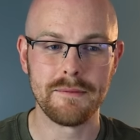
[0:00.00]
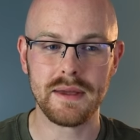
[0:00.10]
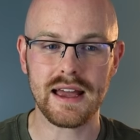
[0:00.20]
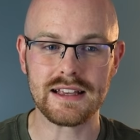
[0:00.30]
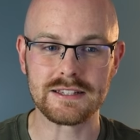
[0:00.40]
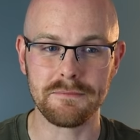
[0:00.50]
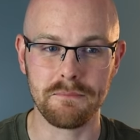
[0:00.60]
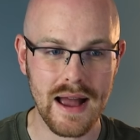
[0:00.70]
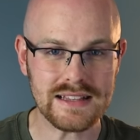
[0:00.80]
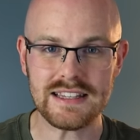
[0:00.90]
because
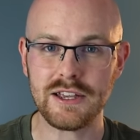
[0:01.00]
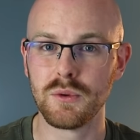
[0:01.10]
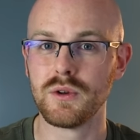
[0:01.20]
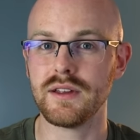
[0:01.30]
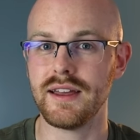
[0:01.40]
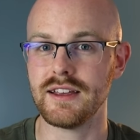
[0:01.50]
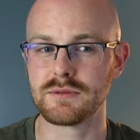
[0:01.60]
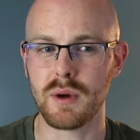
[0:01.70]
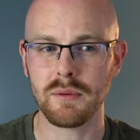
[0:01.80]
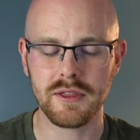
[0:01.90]
MySQL
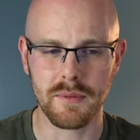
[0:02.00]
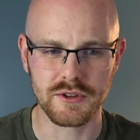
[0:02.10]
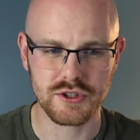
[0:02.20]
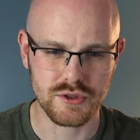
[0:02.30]
is probably the most